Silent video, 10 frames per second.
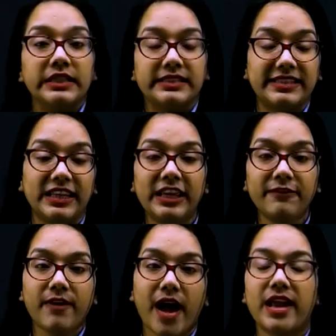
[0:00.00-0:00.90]

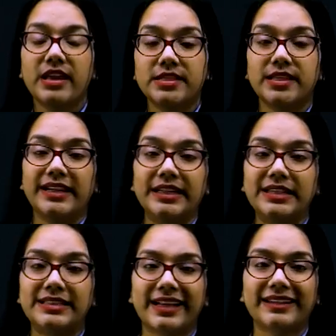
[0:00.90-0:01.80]
CY is
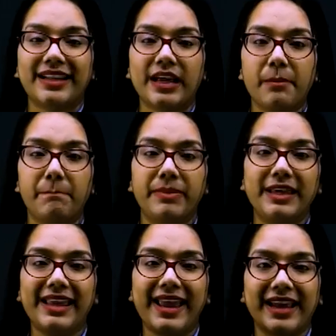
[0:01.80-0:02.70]
intersecting
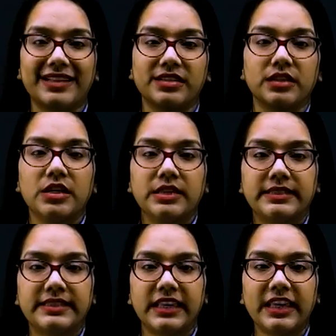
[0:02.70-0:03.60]
BX.
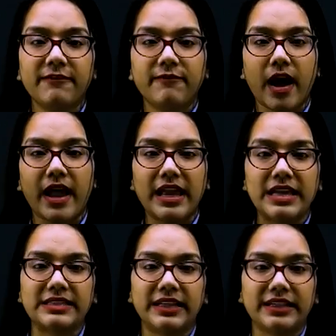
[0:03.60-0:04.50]
CY
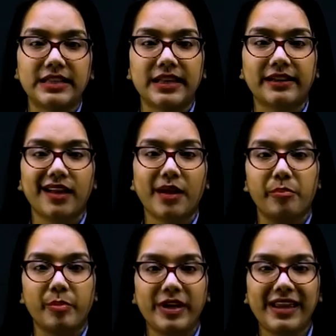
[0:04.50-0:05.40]
is intersecting
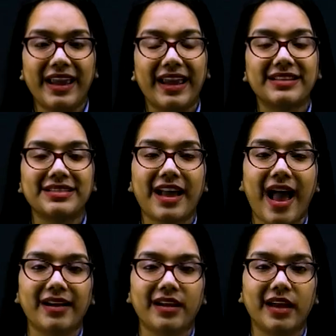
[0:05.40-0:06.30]
BX
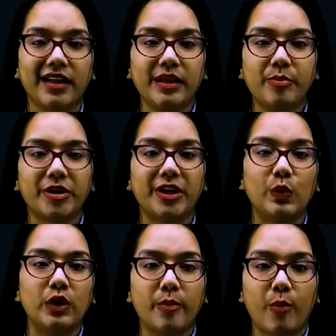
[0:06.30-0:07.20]
at any
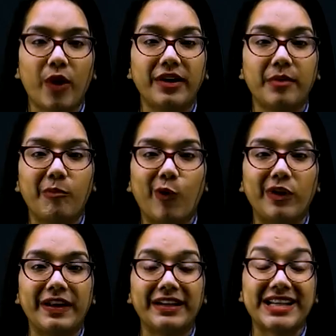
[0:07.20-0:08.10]
particular point. I am
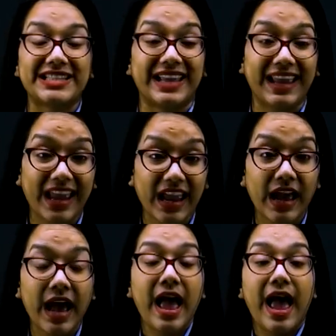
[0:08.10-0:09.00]
calling it as A,
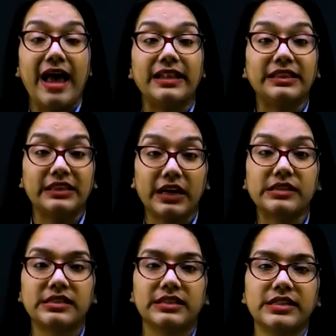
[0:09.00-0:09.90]
and
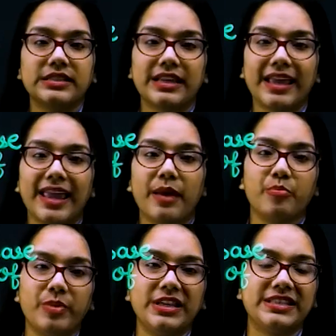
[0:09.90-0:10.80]
thus this
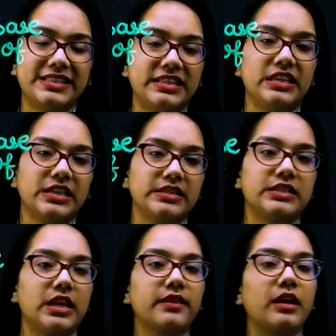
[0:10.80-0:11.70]
ABC
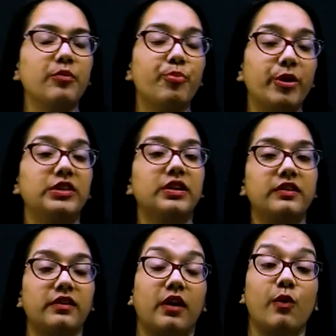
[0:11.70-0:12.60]
is nothing but the
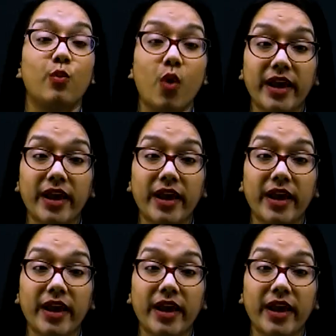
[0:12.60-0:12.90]
required